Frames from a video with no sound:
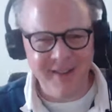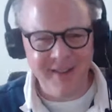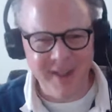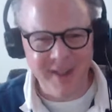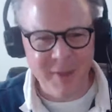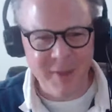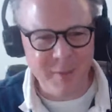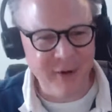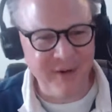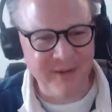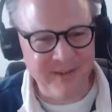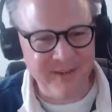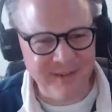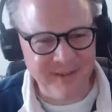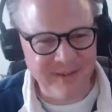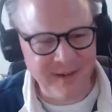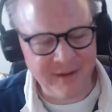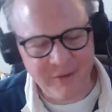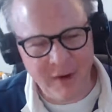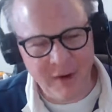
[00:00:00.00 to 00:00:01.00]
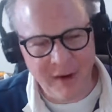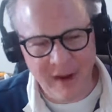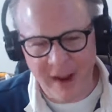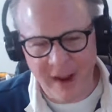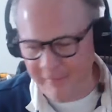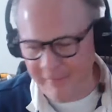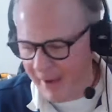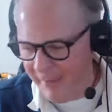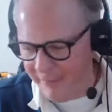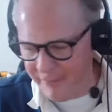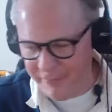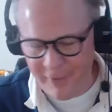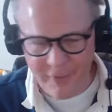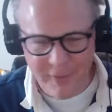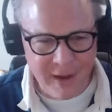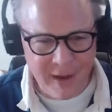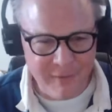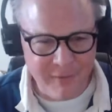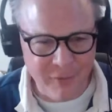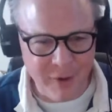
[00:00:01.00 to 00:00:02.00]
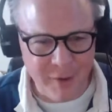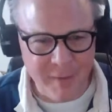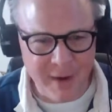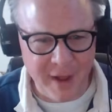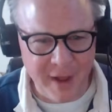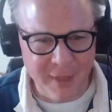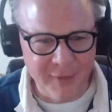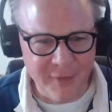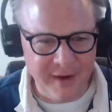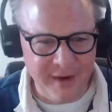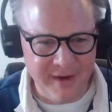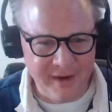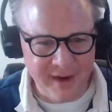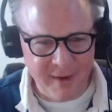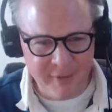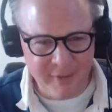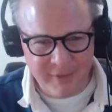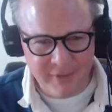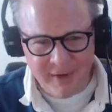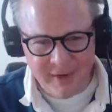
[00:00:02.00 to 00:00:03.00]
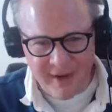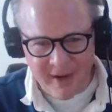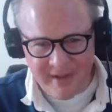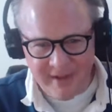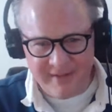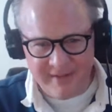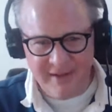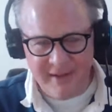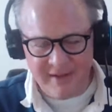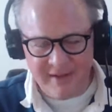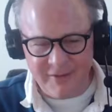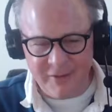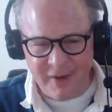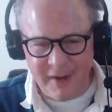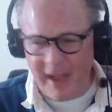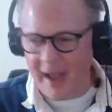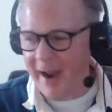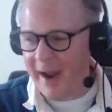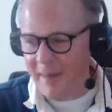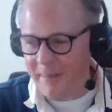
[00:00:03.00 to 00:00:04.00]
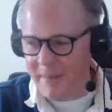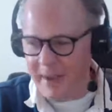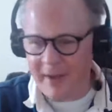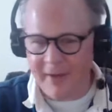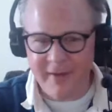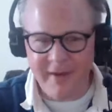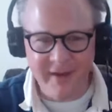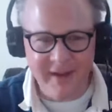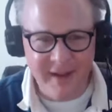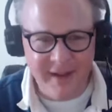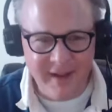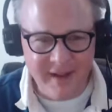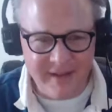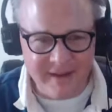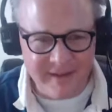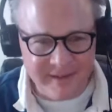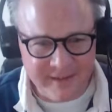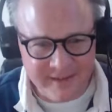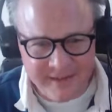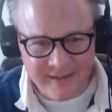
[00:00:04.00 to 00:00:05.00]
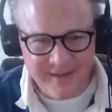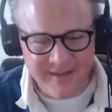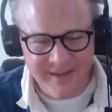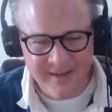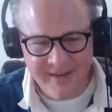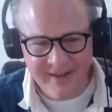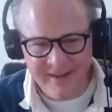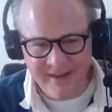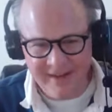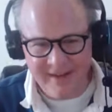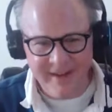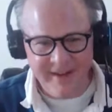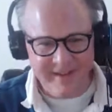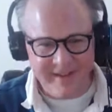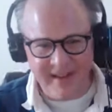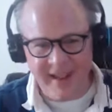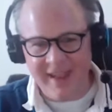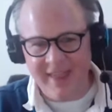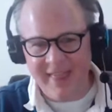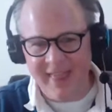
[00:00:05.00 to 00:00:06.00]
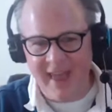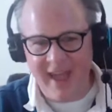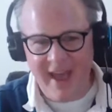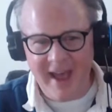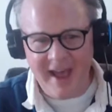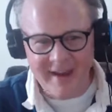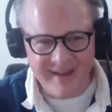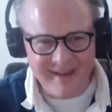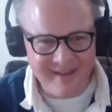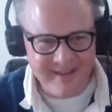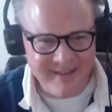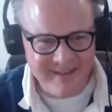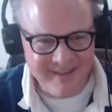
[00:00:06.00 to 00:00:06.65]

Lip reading: And the person says, I filled that form out 3 times. For God's sakes, I mailed it in. It's like that.